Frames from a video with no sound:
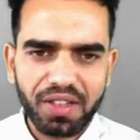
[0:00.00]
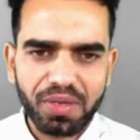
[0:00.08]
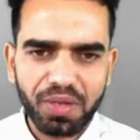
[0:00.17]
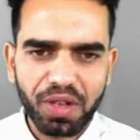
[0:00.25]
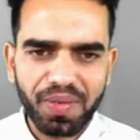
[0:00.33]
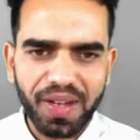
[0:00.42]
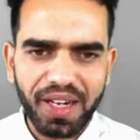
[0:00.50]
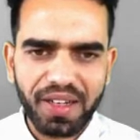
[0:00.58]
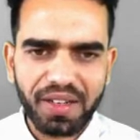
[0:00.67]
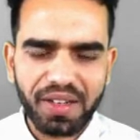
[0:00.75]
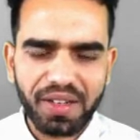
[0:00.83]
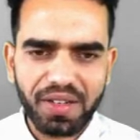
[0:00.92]
Food
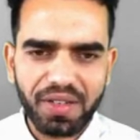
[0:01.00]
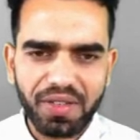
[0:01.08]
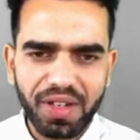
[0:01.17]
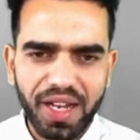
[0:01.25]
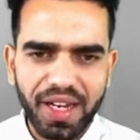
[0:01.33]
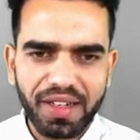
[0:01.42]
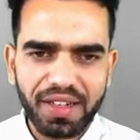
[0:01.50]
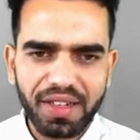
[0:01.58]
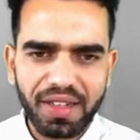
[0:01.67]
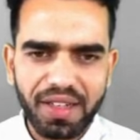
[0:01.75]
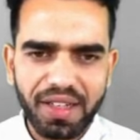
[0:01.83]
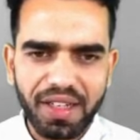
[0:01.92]
will enter
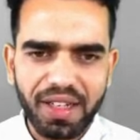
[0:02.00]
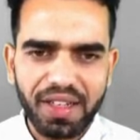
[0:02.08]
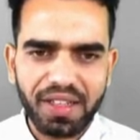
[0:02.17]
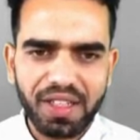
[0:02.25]
here.